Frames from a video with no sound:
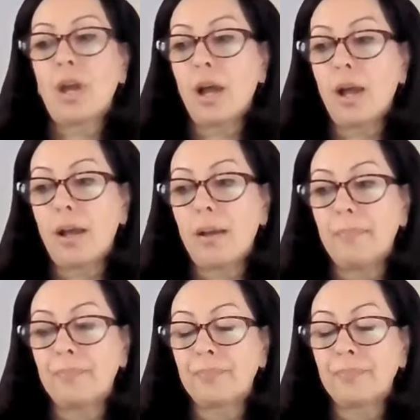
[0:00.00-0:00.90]

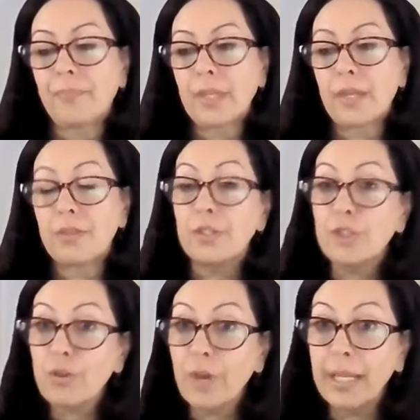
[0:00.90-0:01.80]
the
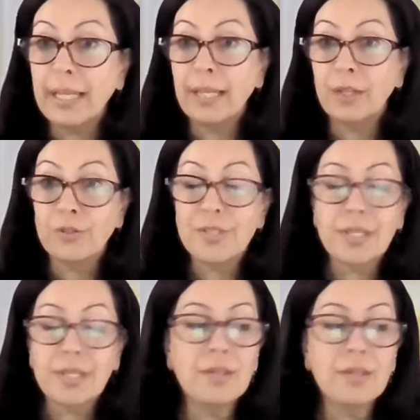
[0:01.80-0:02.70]
training or
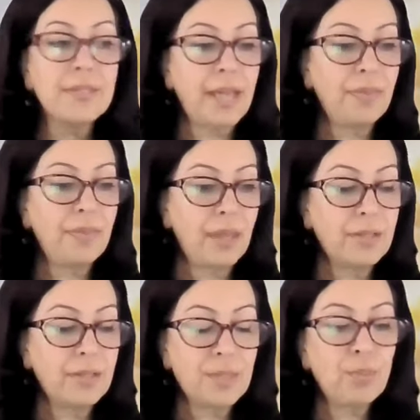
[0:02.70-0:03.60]
skill set
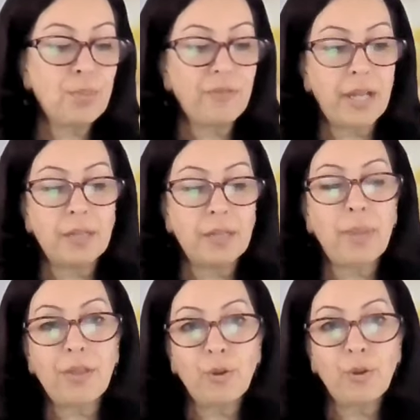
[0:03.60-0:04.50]
that's provided
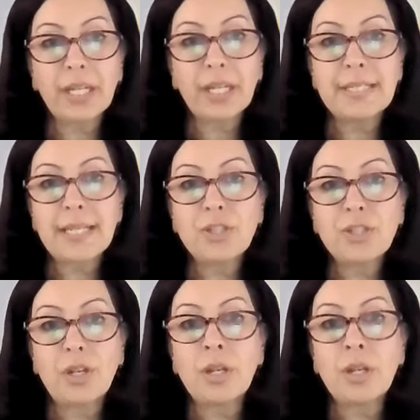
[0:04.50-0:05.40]
by the
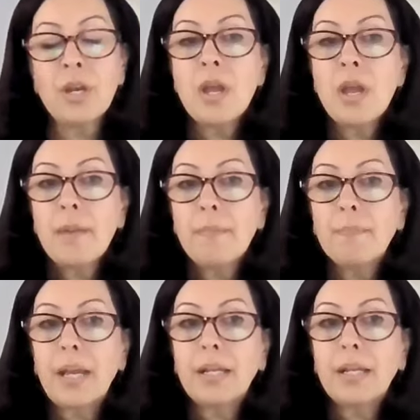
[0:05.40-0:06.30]
organization.
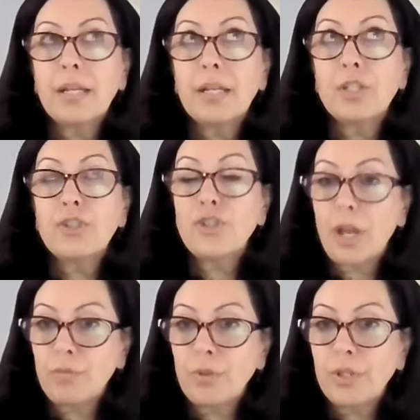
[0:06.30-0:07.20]
But
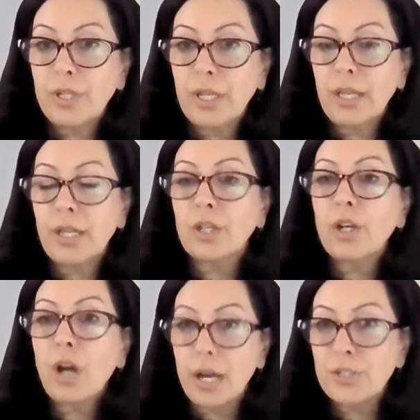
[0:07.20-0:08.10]
generally, in a
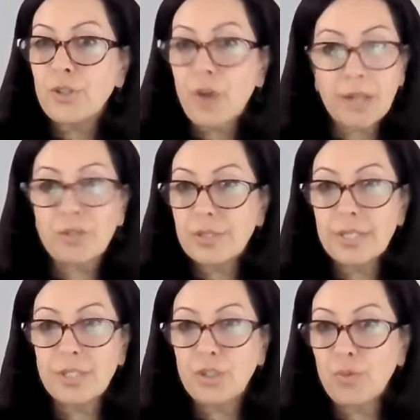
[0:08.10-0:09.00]
contractor
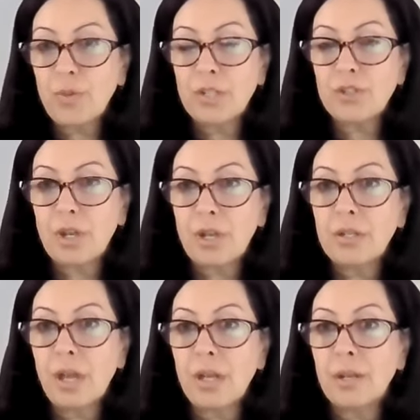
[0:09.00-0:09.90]

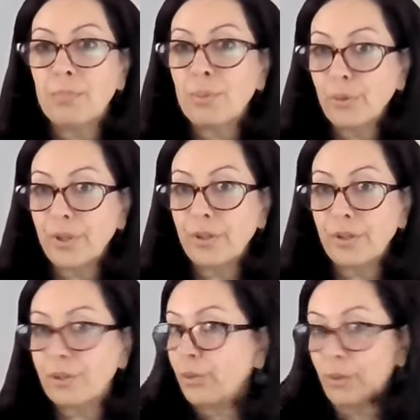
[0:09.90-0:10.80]
situation, an
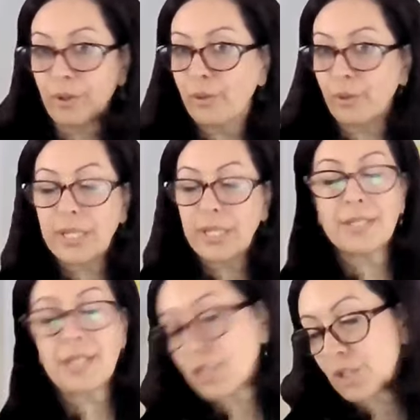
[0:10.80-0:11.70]
employer or an
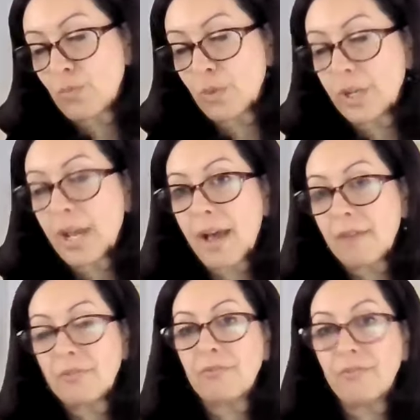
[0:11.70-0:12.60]
organization would
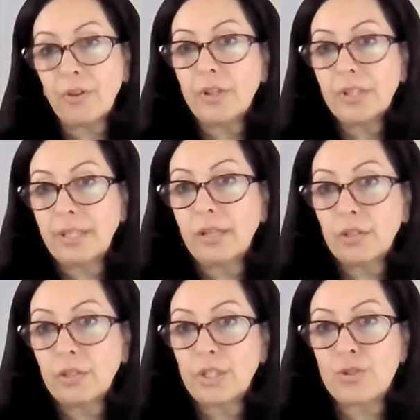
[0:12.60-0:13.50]
have very
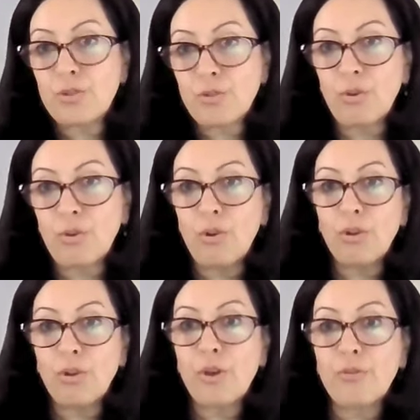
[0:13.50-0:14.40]
little
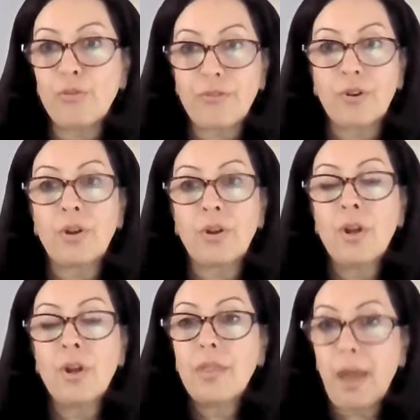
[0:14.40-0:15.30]
control over
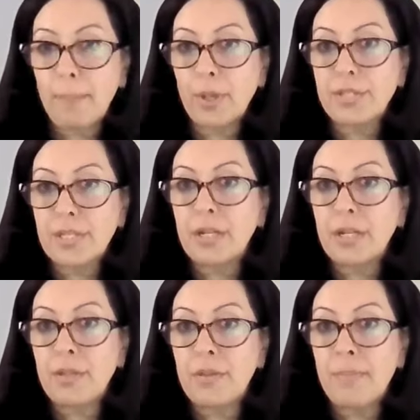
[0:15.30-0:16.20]
that person
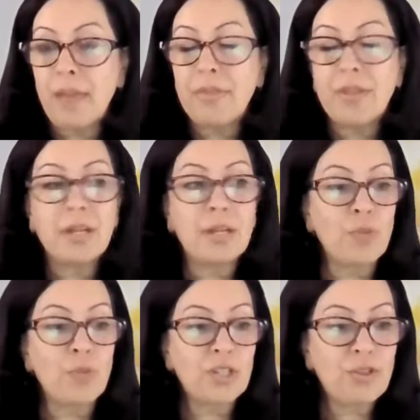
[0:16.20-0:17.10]
and the method
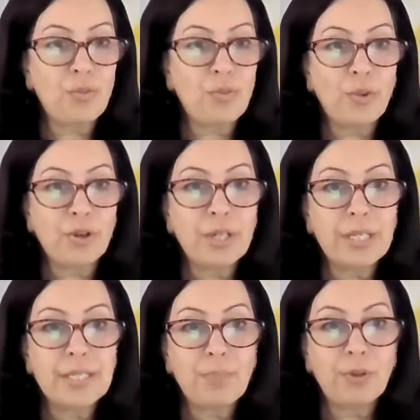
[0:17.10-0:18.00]
in which the work
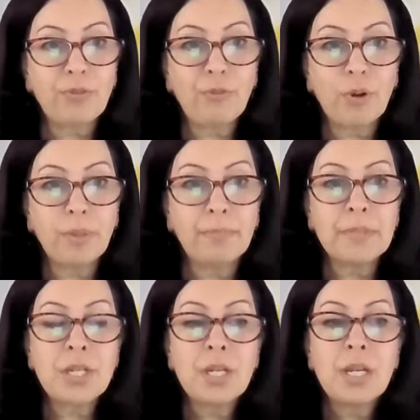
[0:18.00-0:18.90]
is
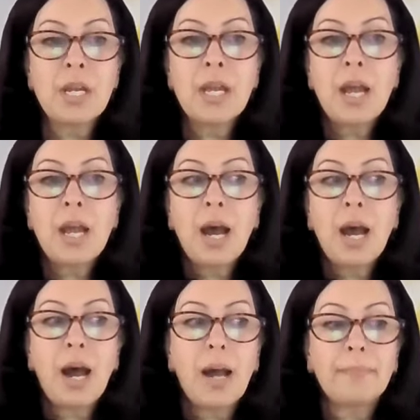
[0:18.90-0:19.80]
performed.
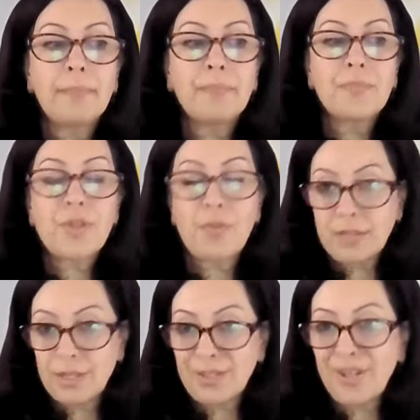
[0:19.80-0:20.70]
So
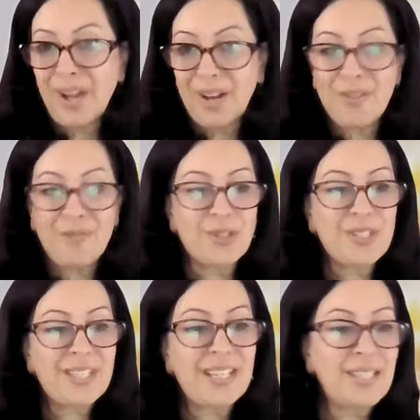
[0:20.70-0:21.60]
that's kind of the
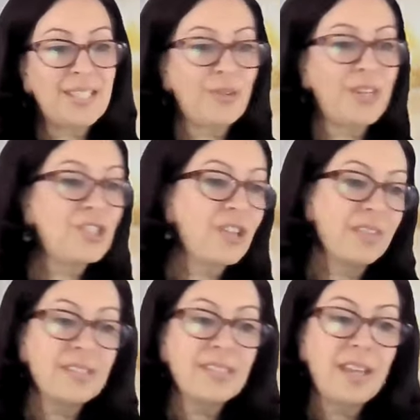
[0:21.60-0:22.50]
first consideration.
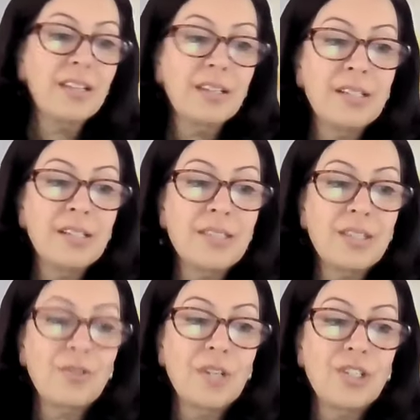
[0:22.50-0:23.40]
The second
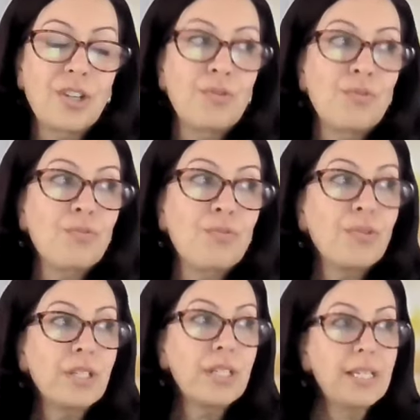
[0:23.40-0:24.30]
consideration
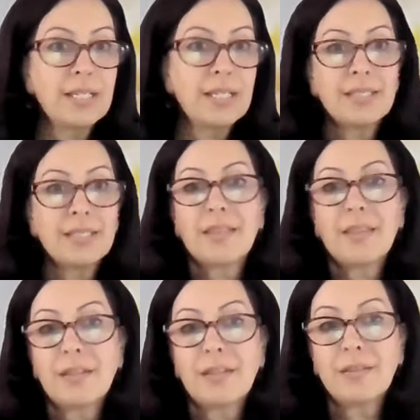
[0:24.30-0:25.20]
really is
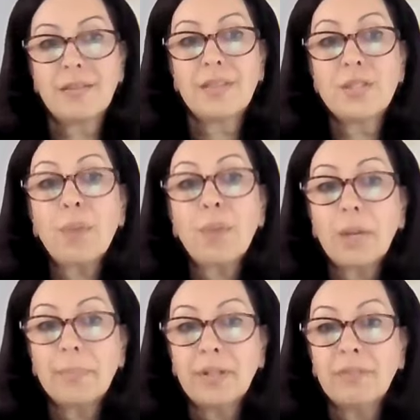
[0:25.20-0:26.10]
the
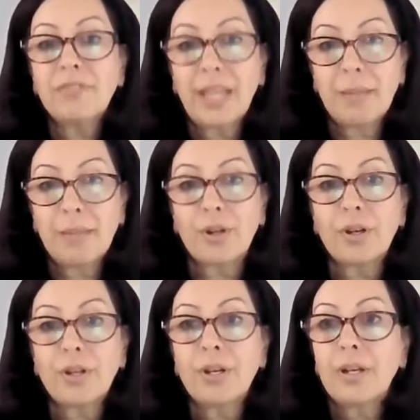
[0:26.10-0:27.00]
Department of
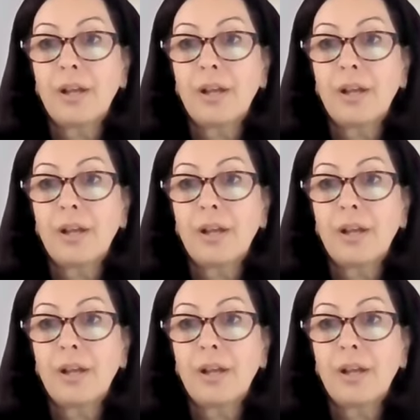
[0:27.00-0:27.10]
Labor